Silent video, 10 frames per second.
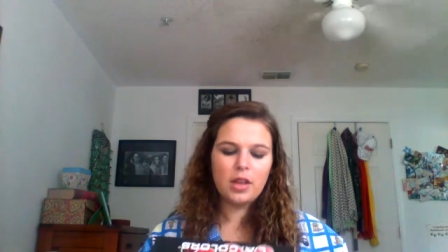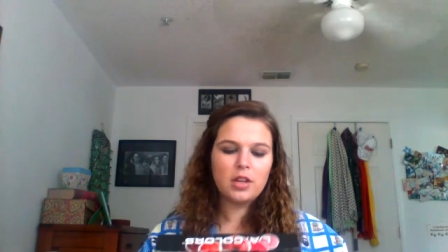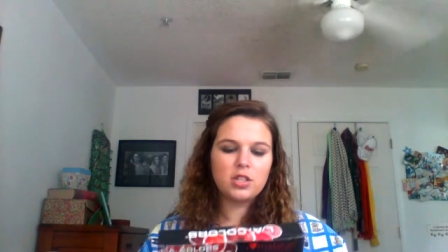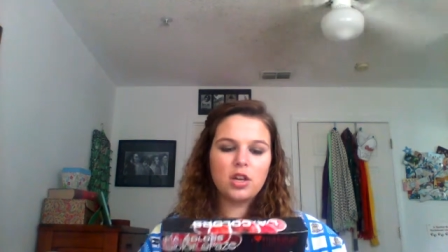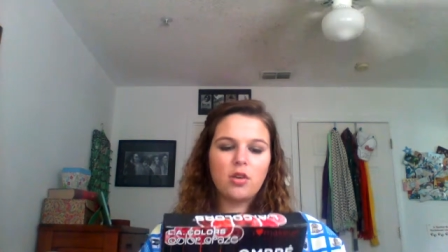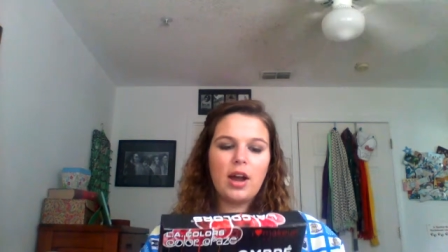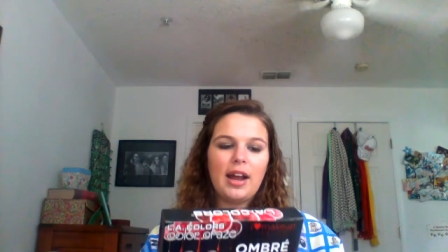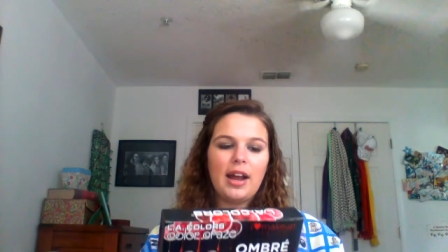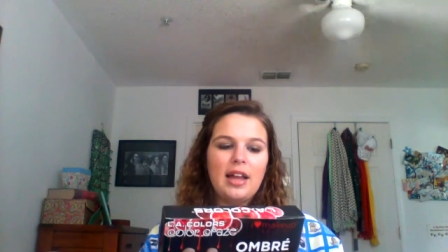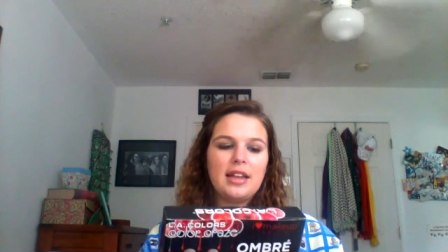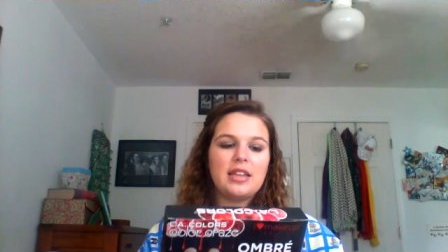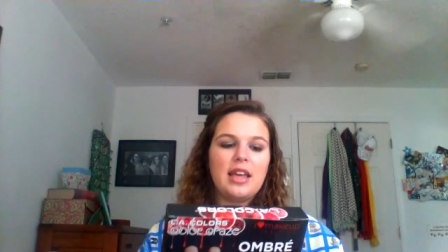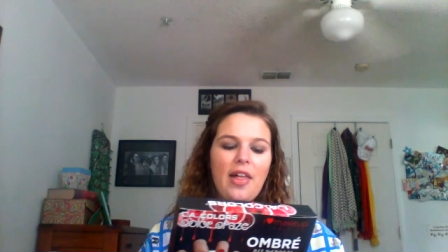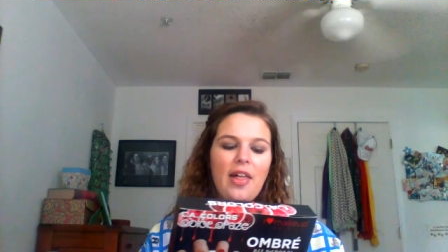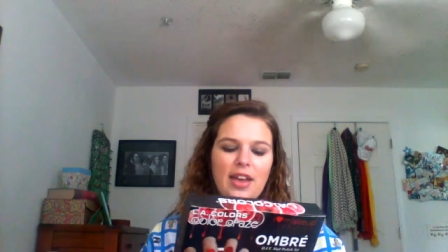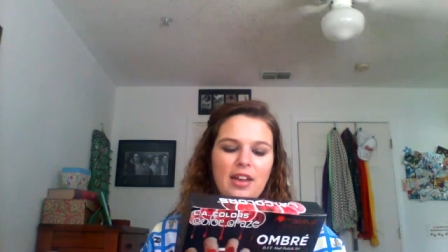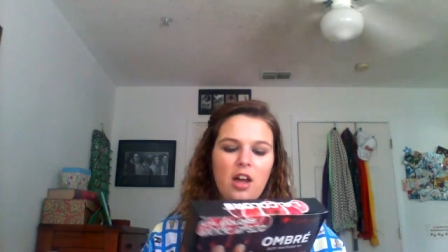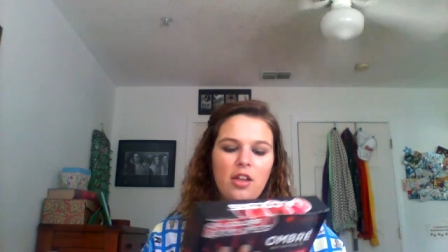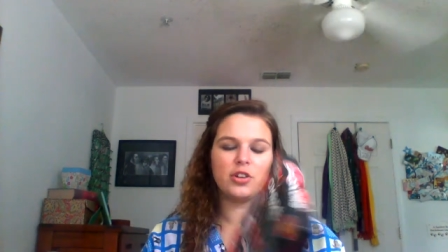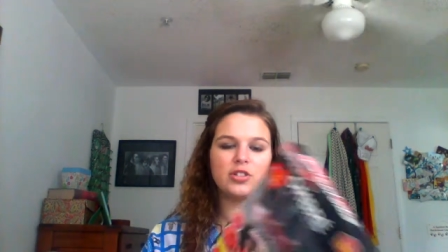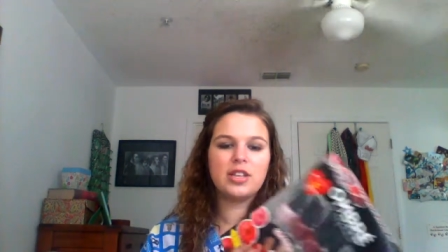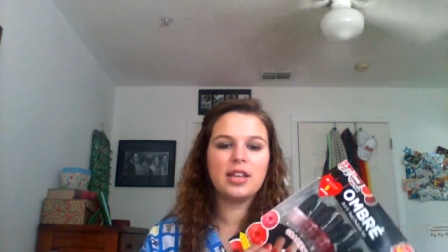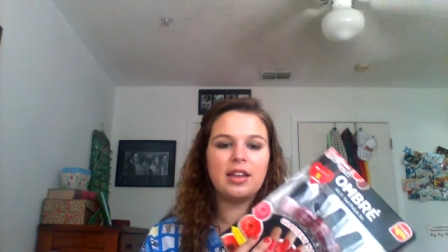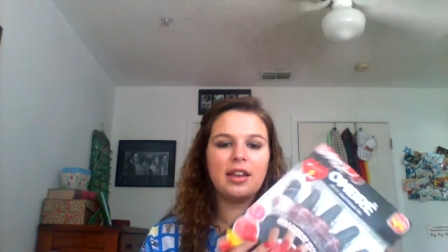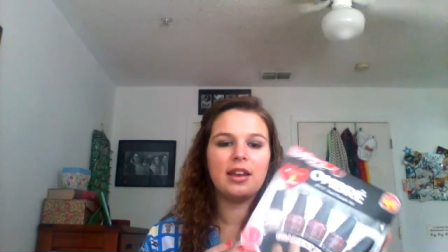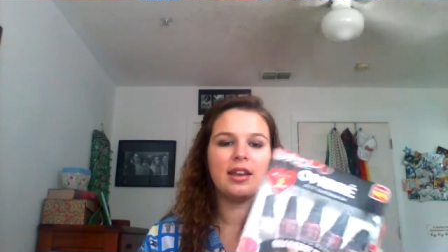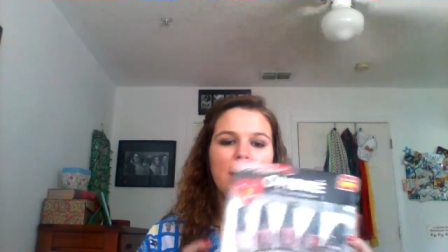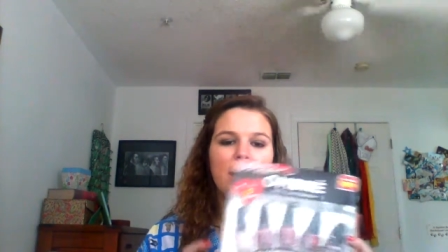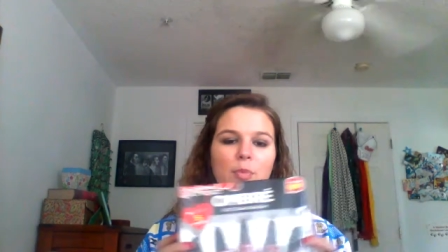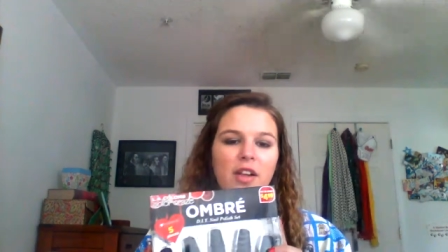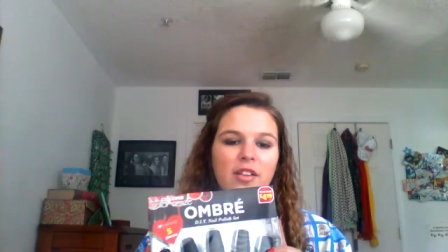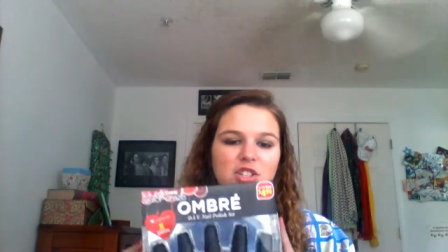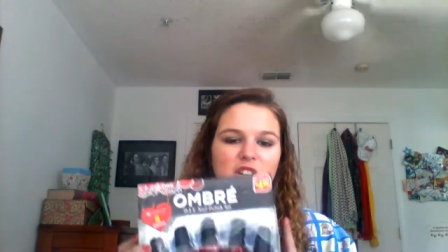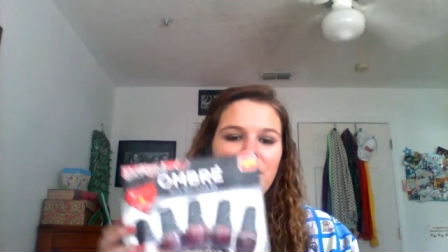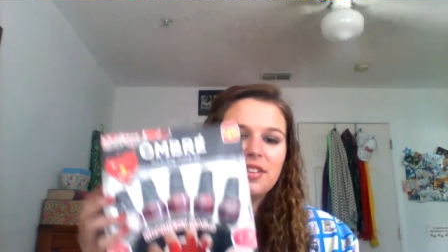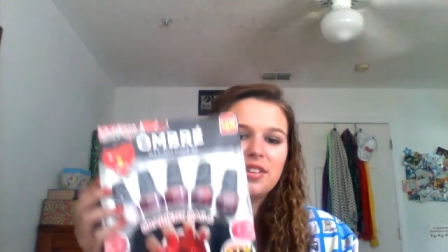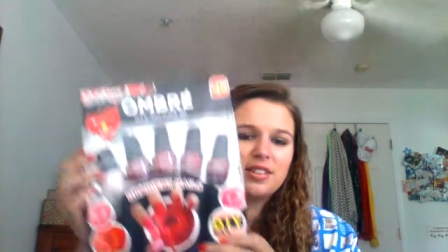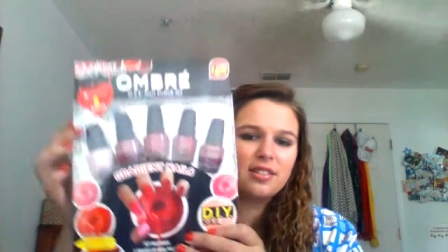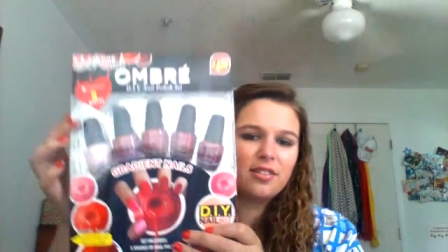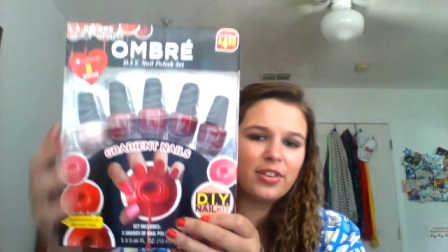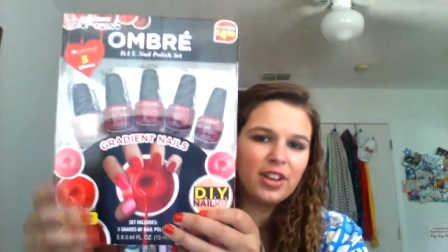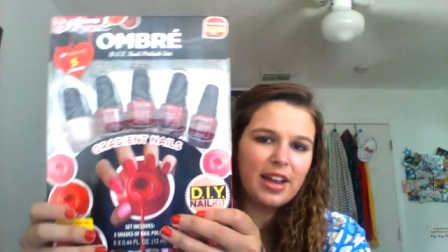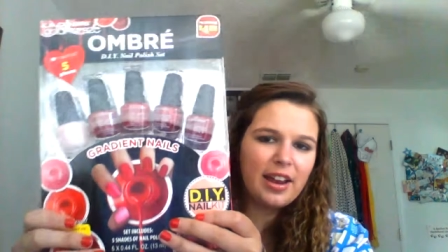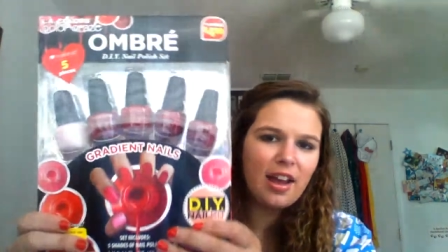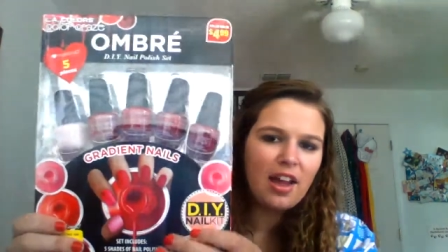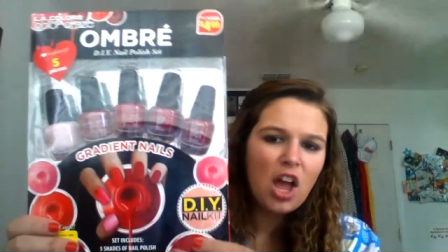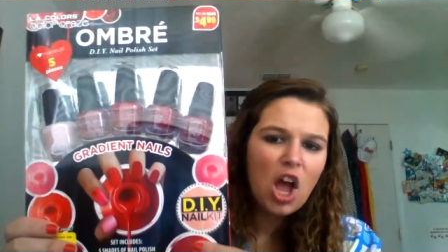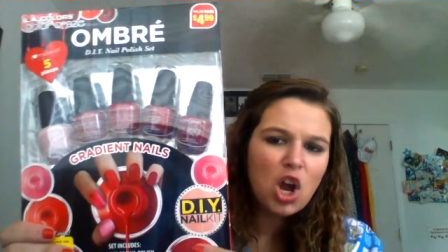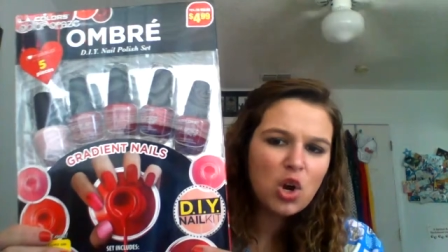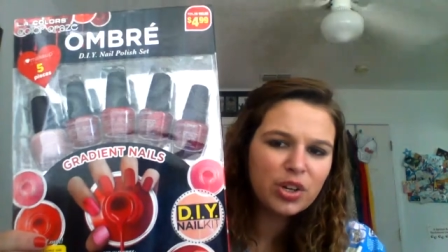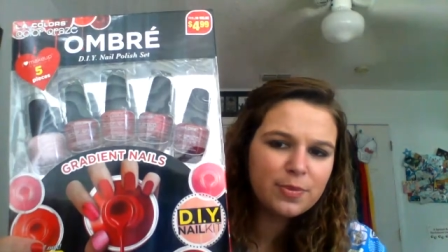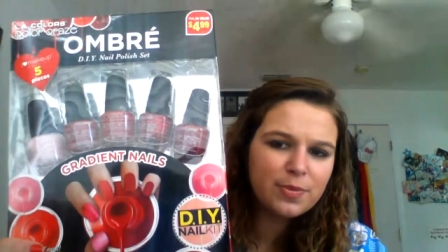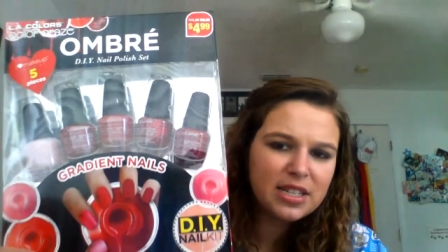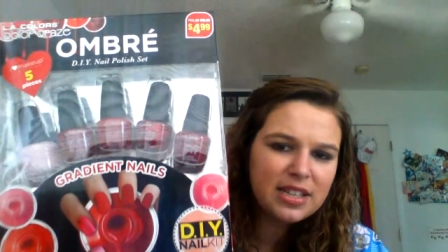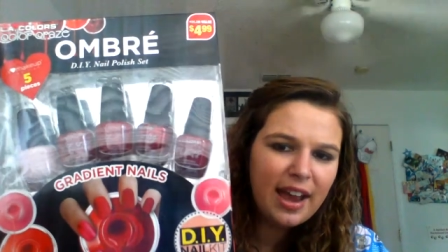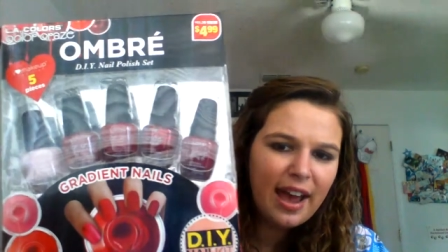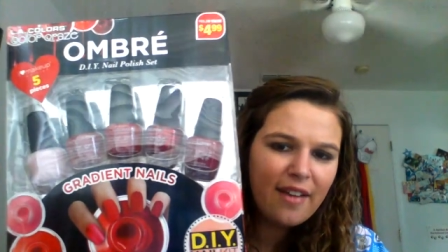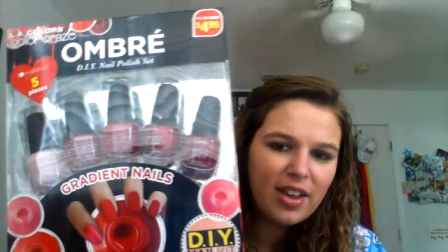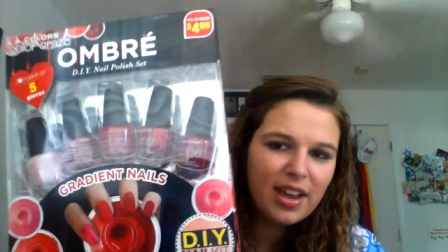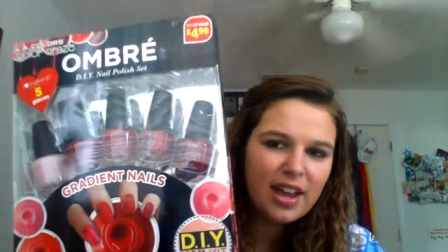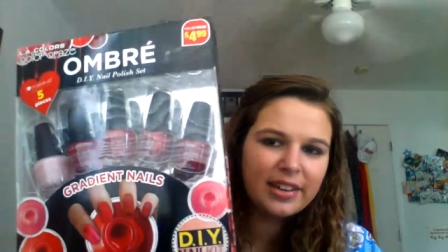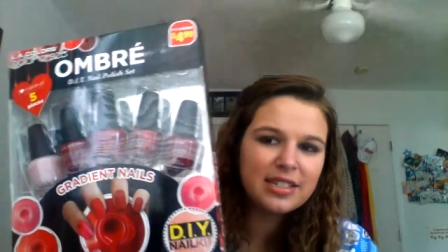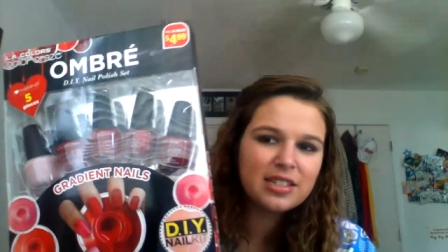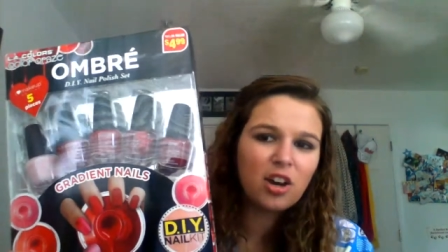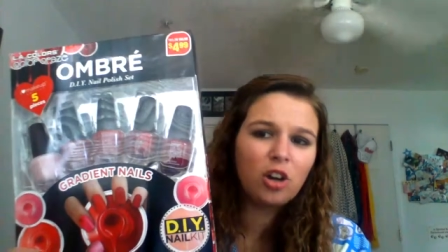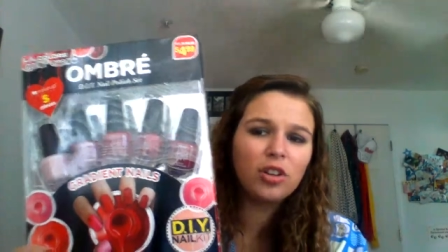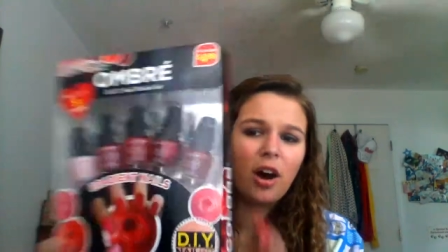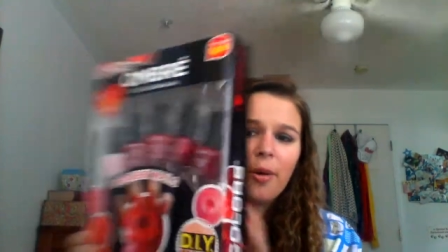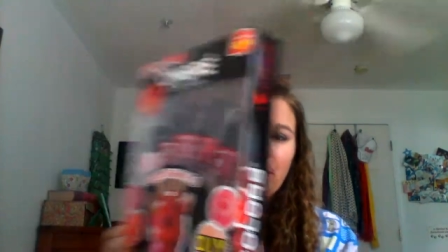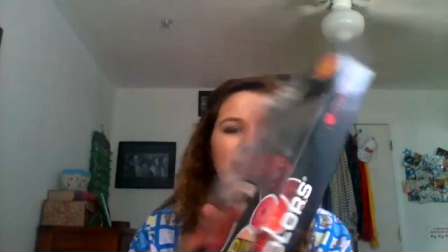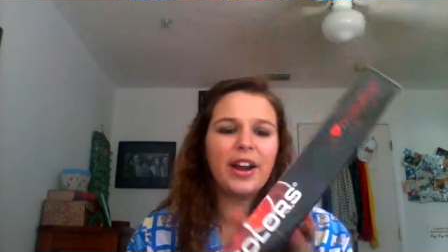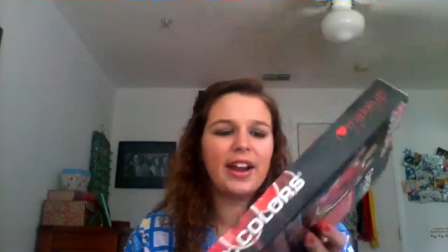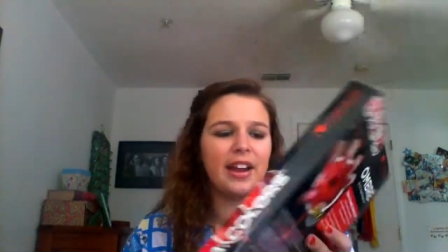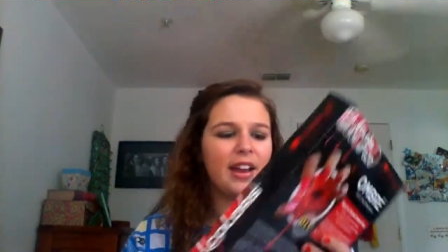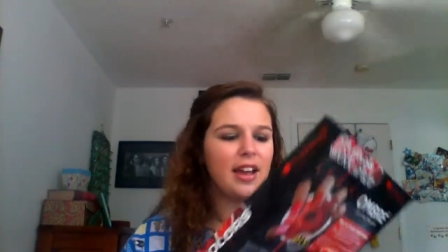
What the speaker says: So I got LA Colors nail polish kit. This is for, like, Christmas they have it, and it's called Ombre.